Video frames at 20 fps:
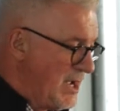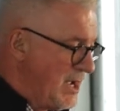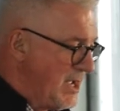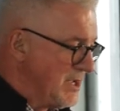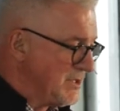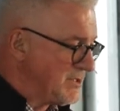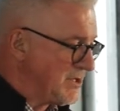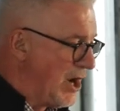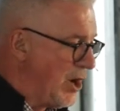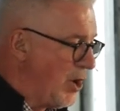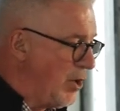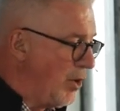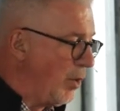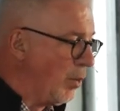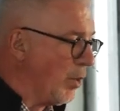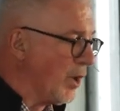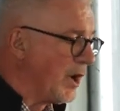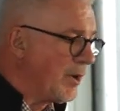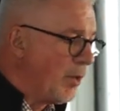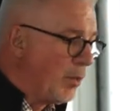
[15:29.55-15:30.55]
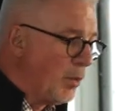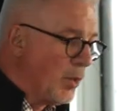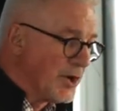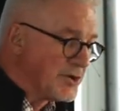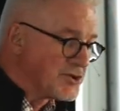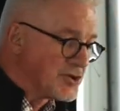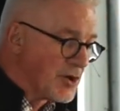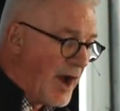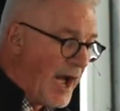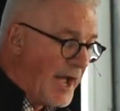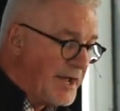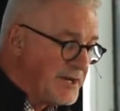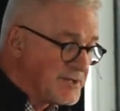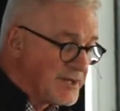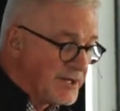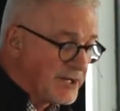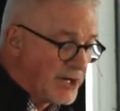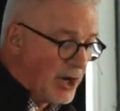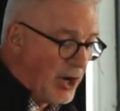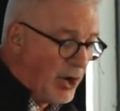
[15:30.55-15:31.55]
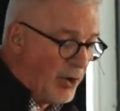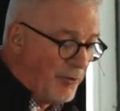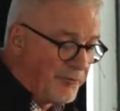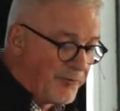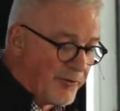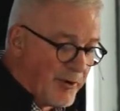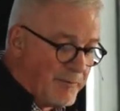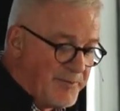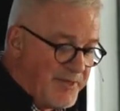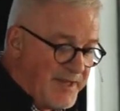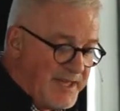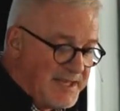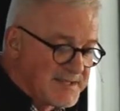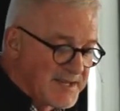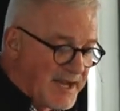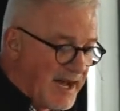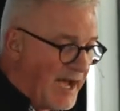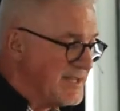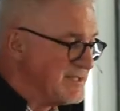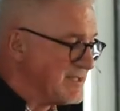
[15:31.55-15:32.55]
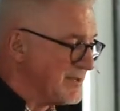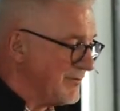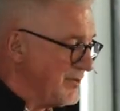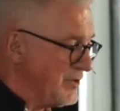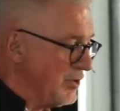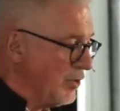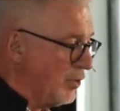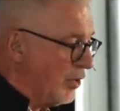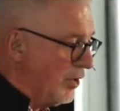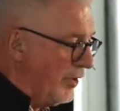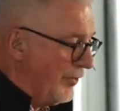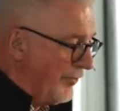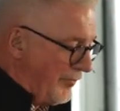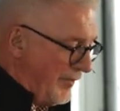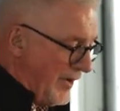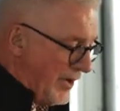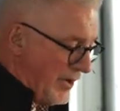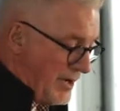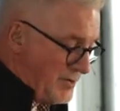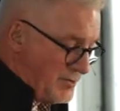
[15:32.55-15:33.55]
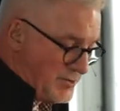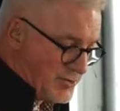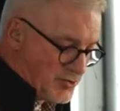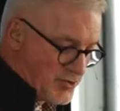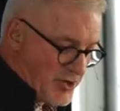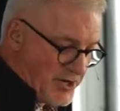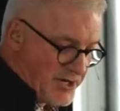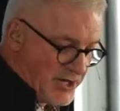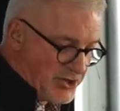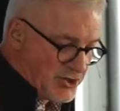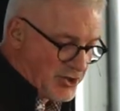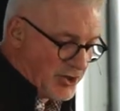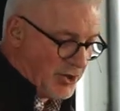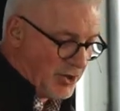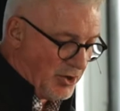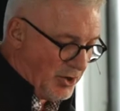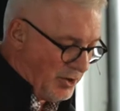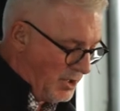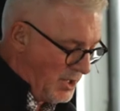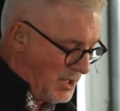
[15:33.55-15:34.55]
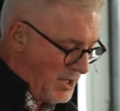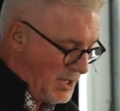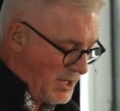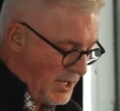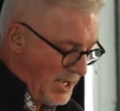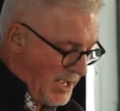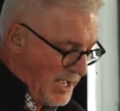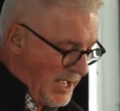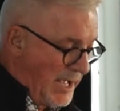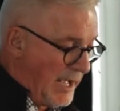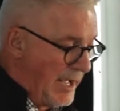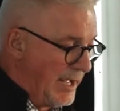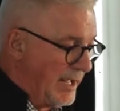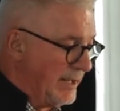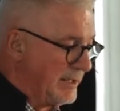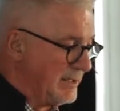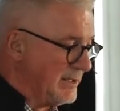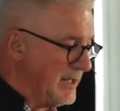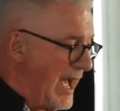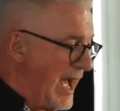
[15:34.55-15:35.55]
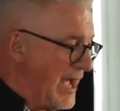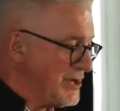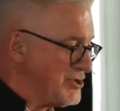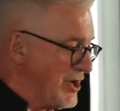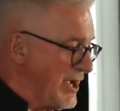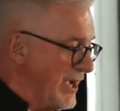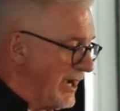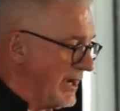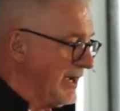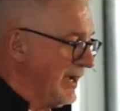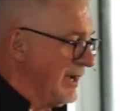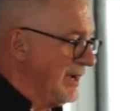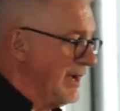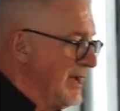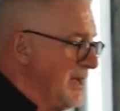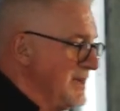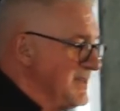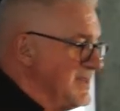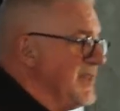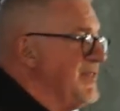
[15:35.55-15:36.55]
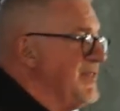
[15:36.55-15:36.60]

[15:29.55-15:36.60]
So we're, we're trying to go from these kinds of tools, very traditional uh, logic, to